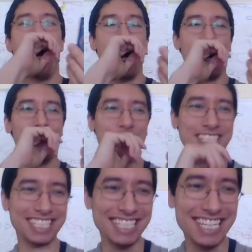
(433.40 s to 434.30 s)
oh
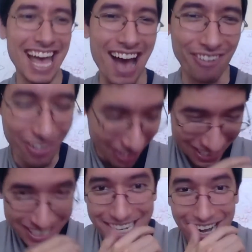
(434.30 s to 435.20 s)
snap!
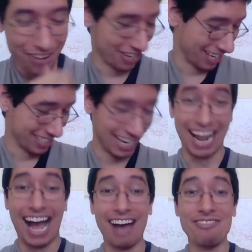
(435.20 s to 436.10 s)
Oh
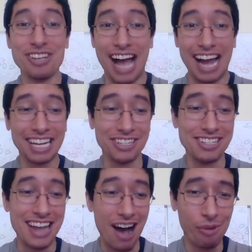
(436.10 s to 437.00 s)
I need to
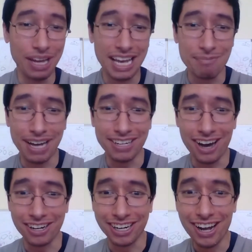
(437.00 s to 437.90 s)
not wake up my
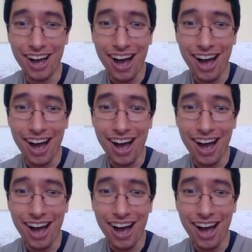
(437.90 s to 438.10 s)
daughter.